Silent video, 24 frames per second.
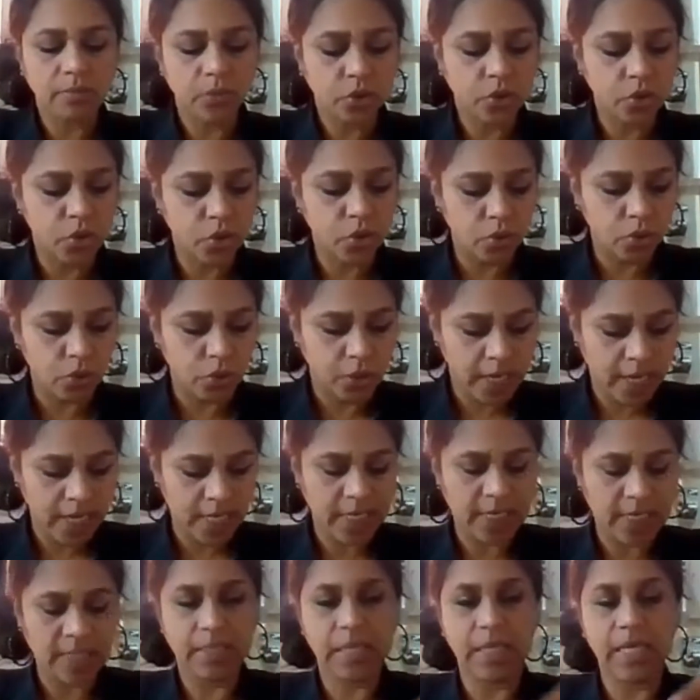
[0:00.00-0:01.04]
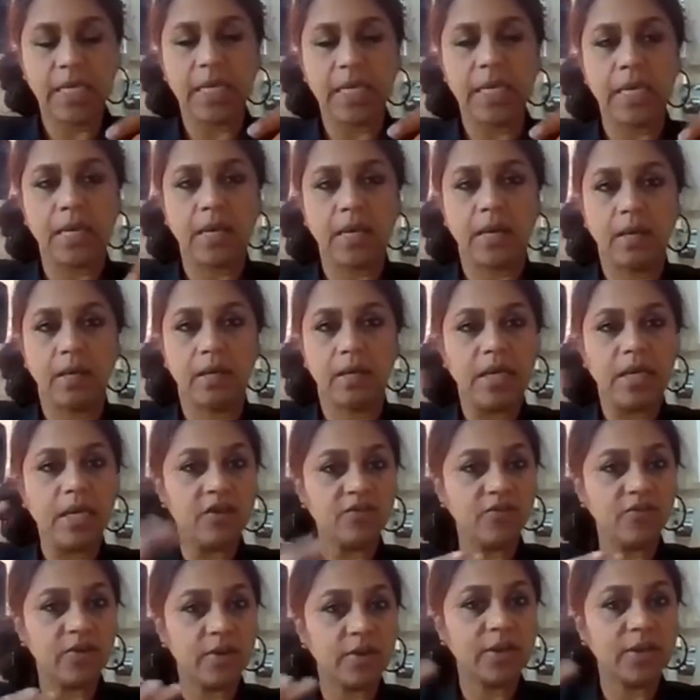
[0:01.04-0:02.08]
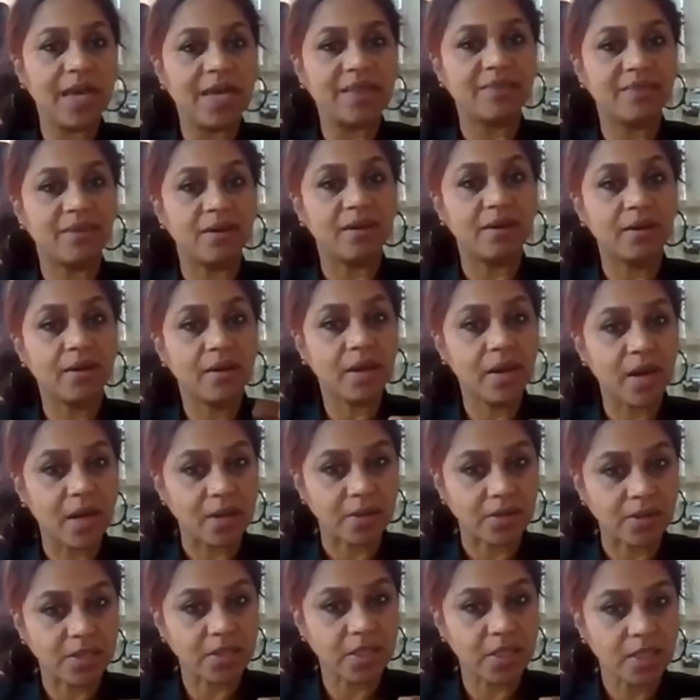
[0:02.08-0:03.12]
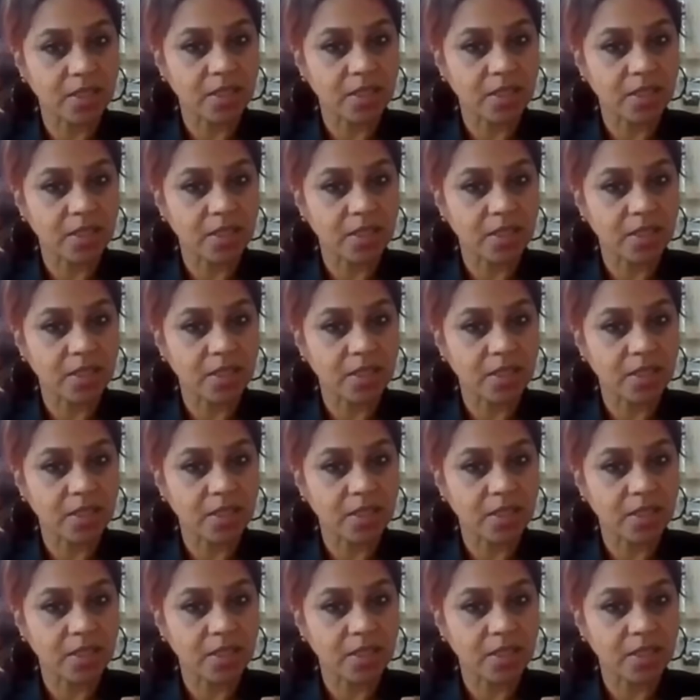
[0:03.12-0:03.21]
through getting the liver and the gut.